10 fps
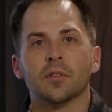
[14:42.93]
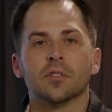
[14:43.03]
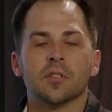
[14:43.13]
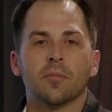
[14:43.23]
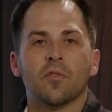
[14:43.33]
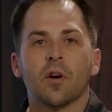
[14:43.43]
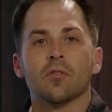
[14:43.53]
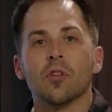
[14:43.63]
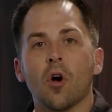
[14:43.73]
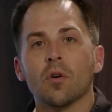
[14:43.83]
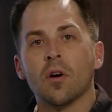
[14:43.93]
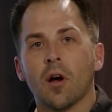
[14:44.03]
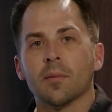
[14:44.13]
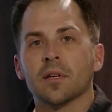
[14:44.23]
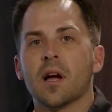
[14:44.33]
to some of our low
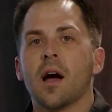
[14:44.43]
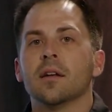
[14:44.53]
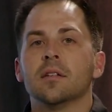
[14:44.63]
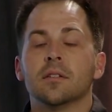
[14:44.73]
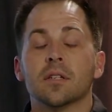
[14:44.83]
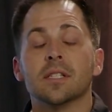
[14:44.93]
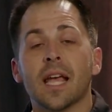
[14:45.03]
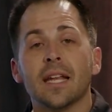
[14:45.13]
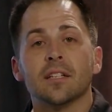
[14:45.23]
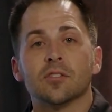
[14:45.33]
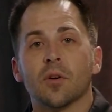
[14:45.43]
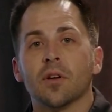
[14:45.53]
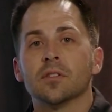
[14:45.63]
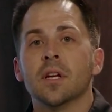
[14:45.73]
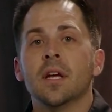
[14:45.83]
carbon con containing
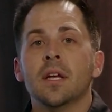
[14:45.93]
soils